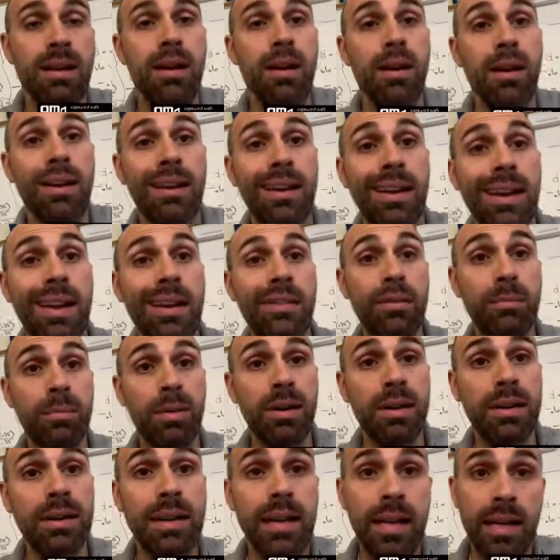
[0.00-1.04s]
right, hey
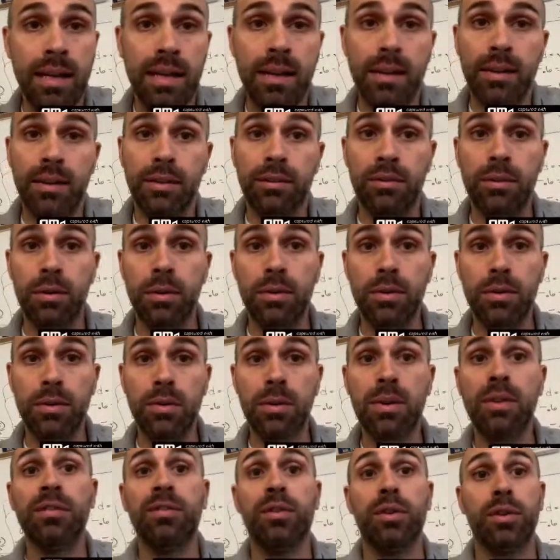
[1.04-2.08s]
everybody. So you're
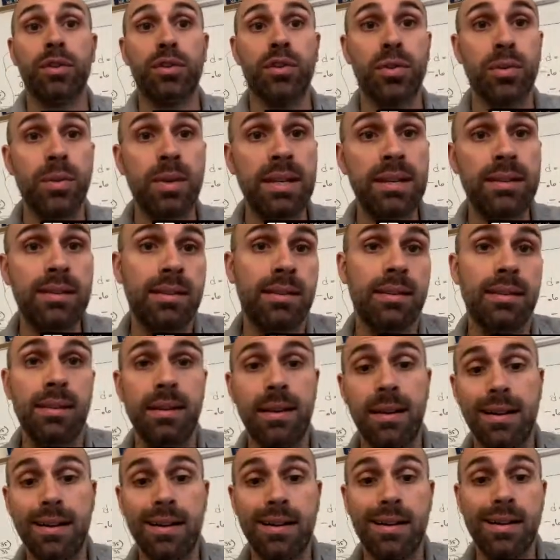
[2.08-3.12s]
in for a treat.
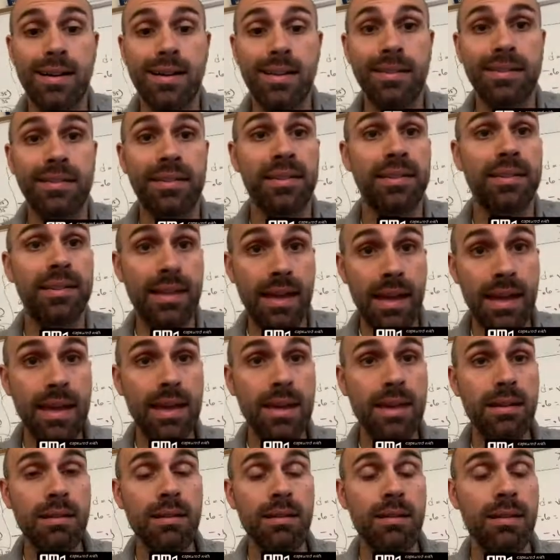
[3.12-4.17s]

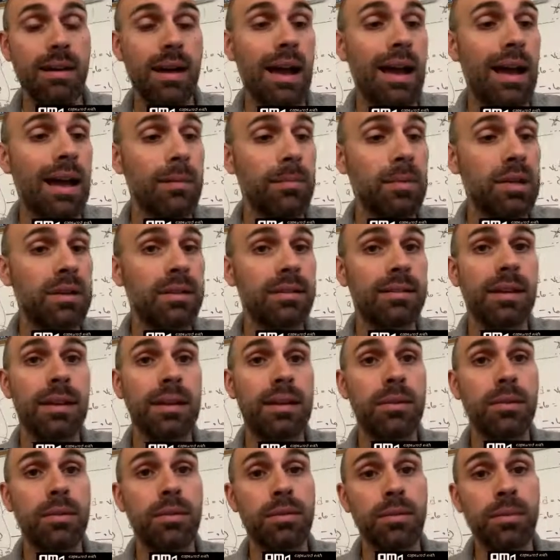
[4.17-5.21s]
Today I'm going to take
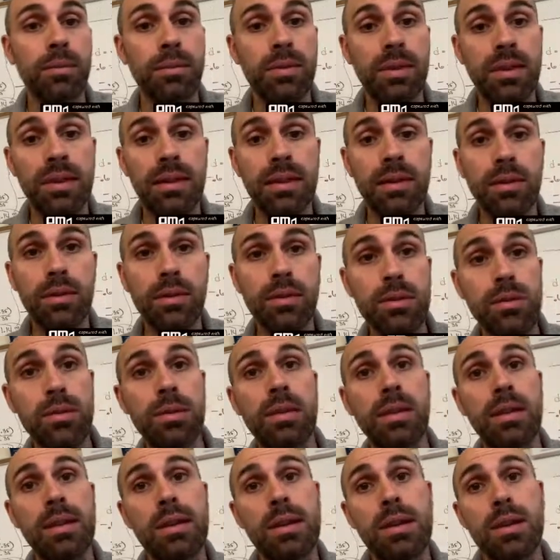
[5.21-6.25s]
you through the
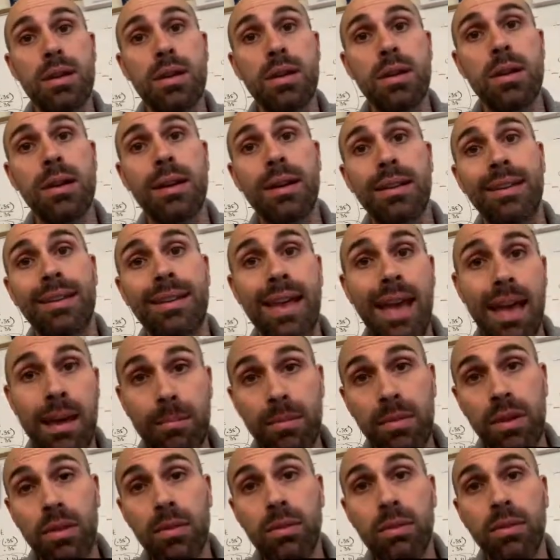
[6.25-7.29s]
nuclear chem
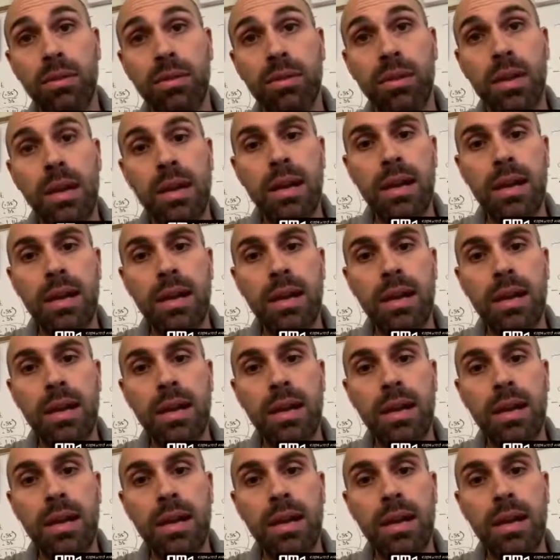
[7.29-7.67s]
notes.